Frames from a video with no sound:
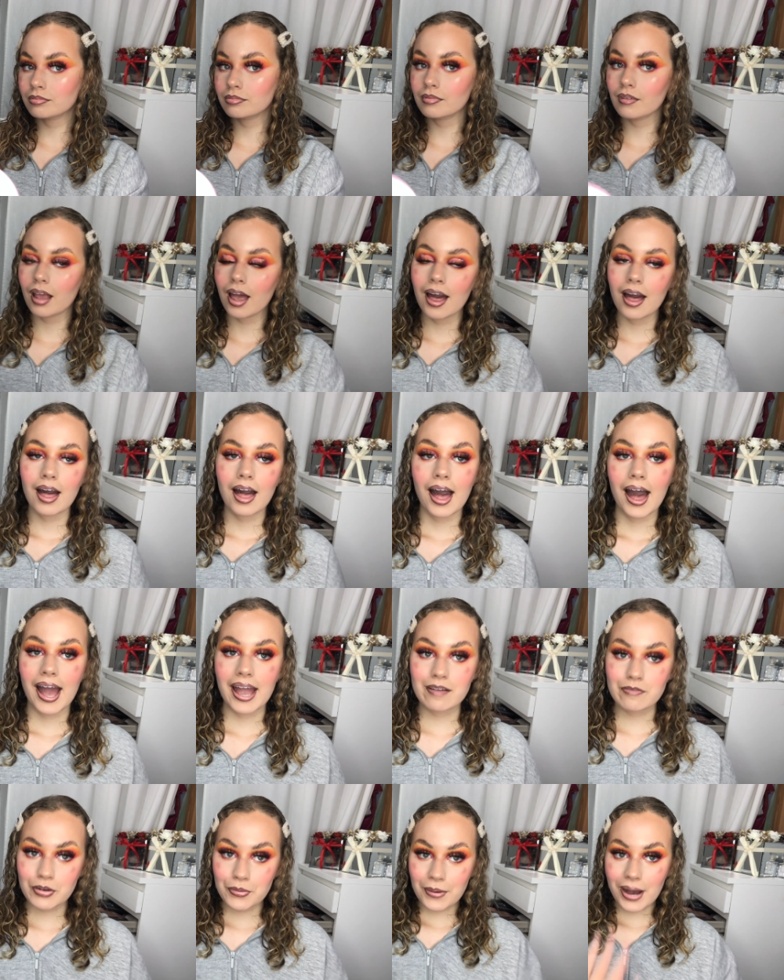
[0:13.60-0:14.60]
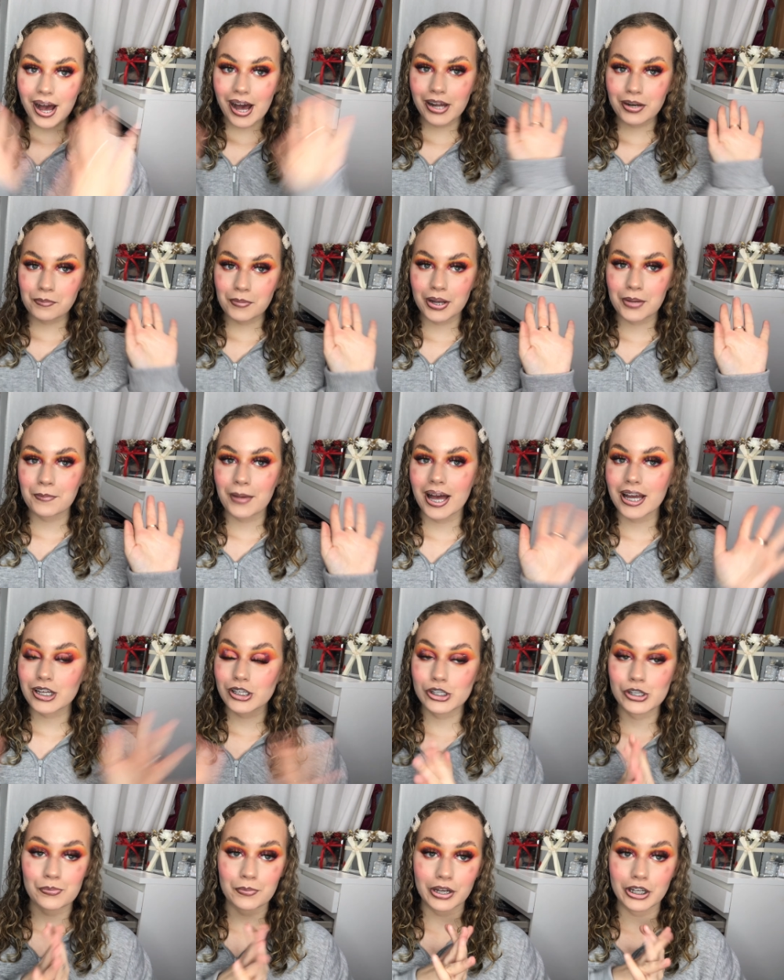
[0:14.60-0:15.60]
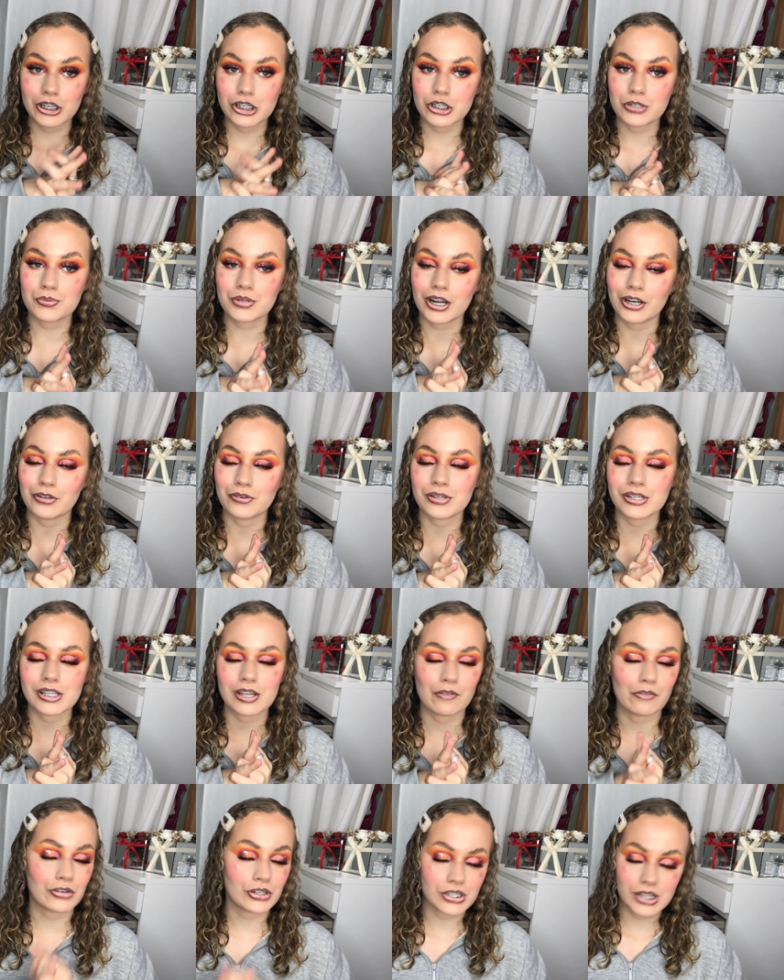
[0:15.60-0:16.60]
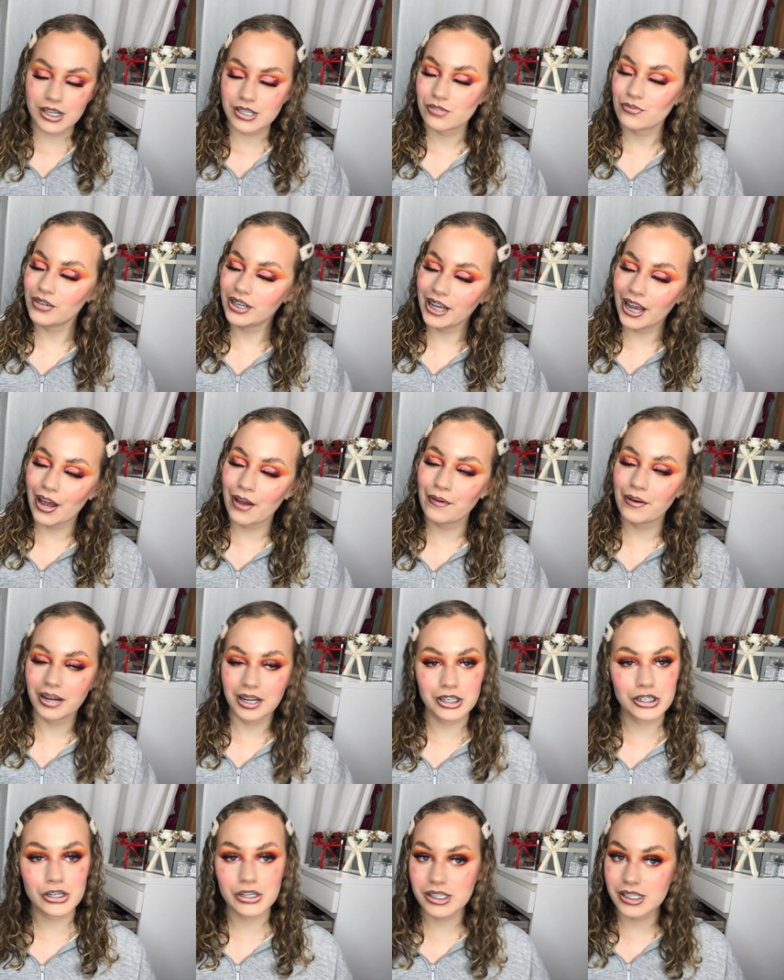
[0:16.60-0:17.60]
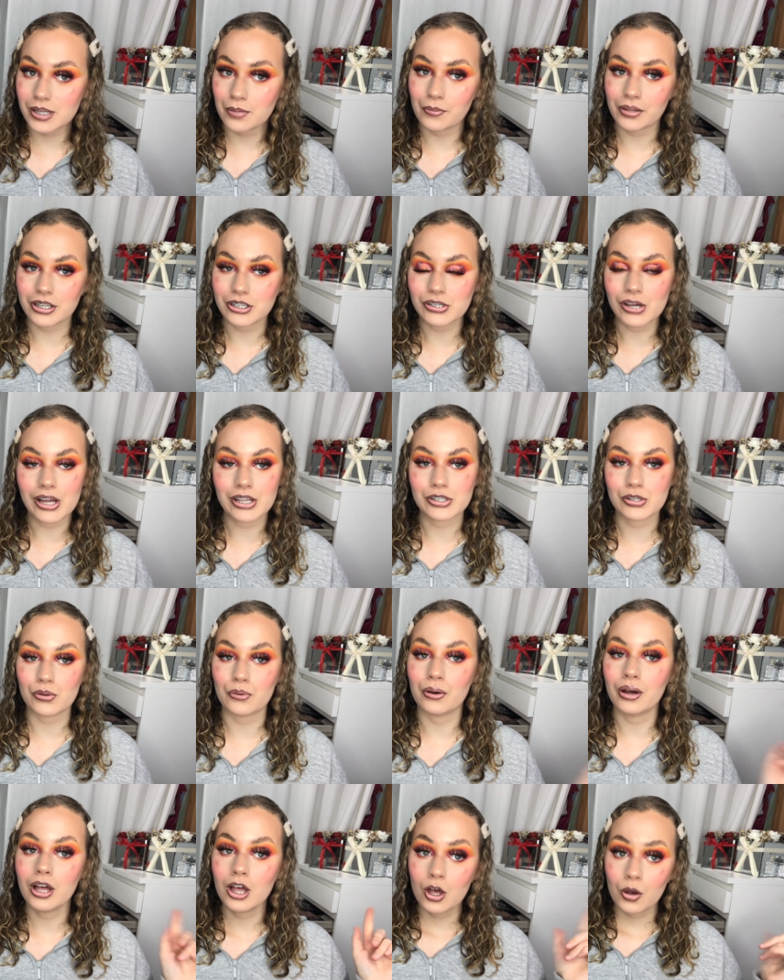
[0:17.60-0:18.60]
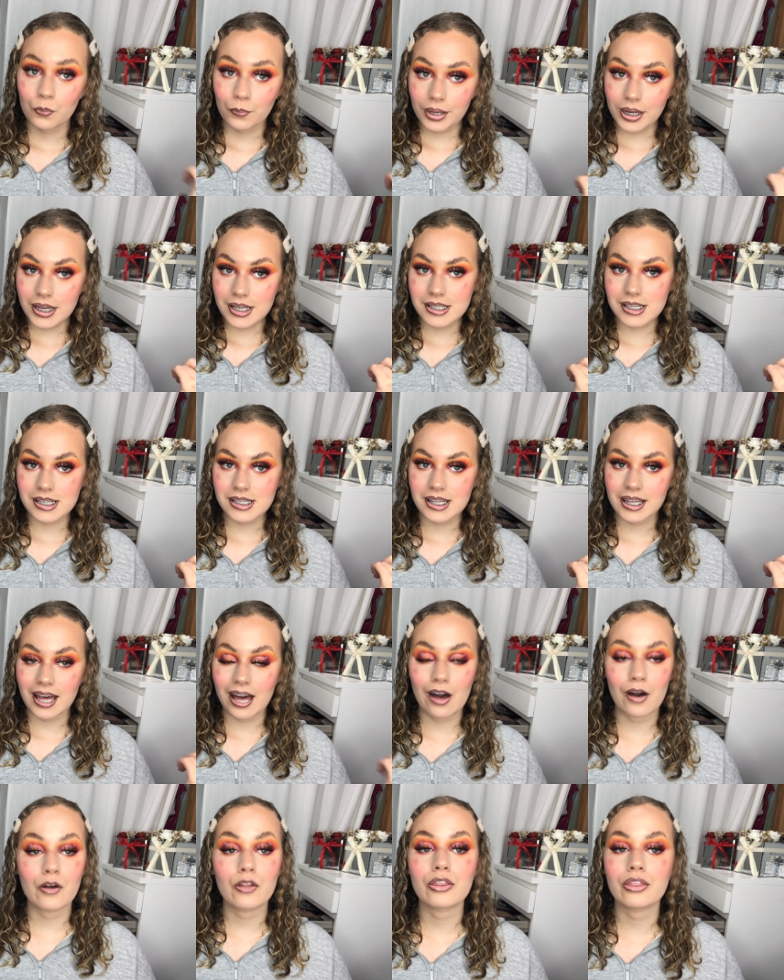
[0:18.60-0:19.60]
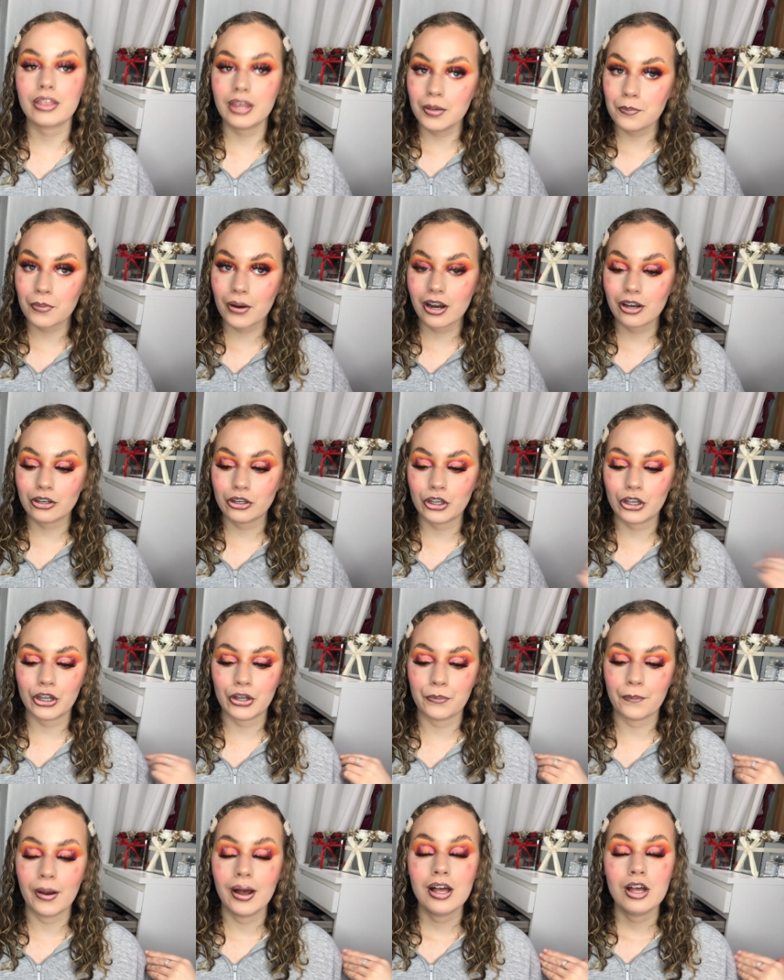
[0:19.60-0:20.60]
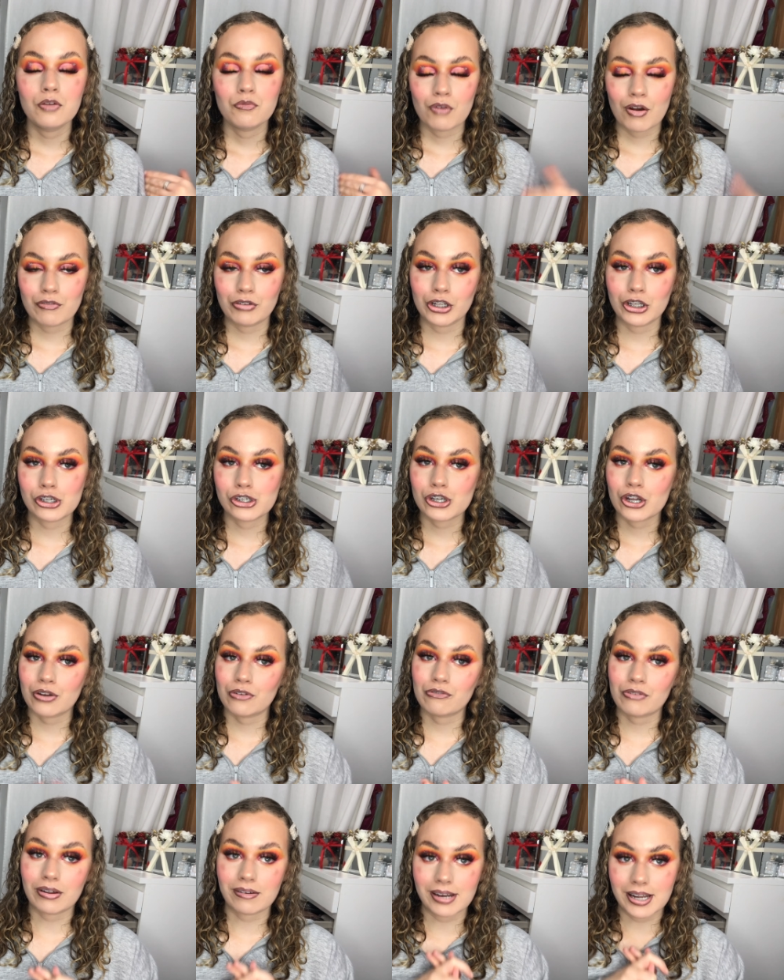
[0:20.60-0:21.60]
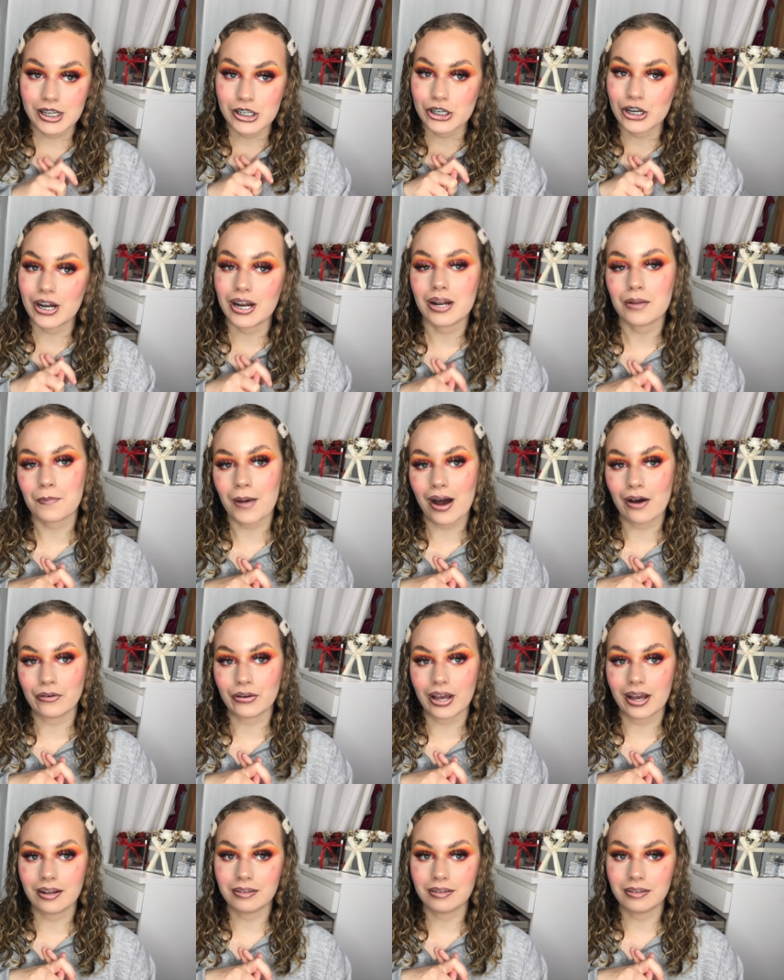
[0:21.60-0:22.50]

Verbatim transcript: Hey everyone and welcome back to my YouTube channel. So for today's video, as you can see by the title, we are testing out the brand new Revolution Foundation in a Powder.